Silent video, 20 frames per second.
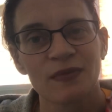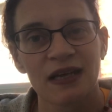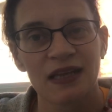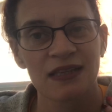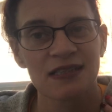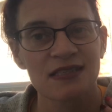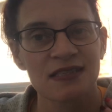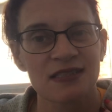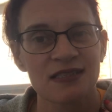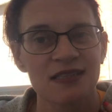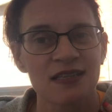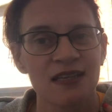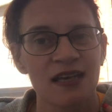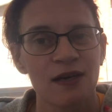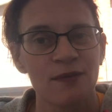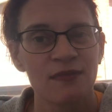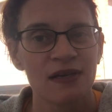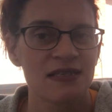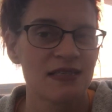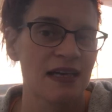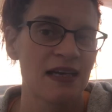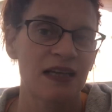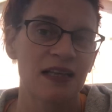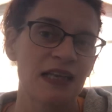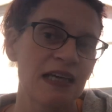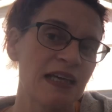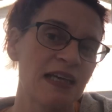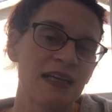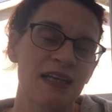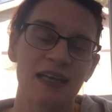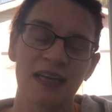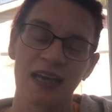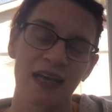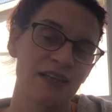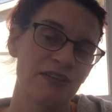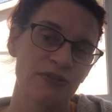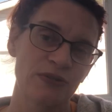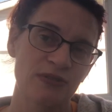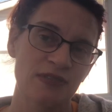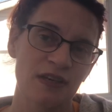I listen to them as I clean
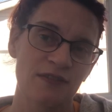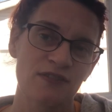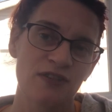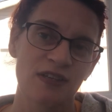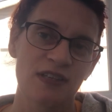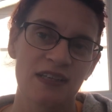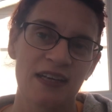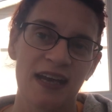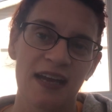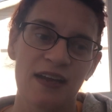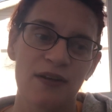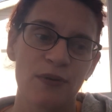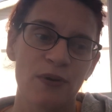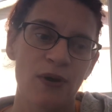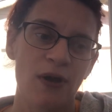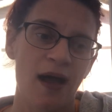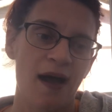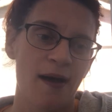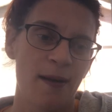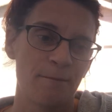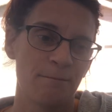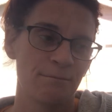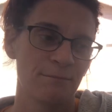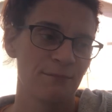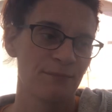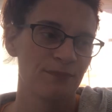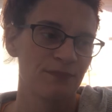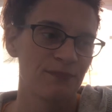and do stuff during the day. Um,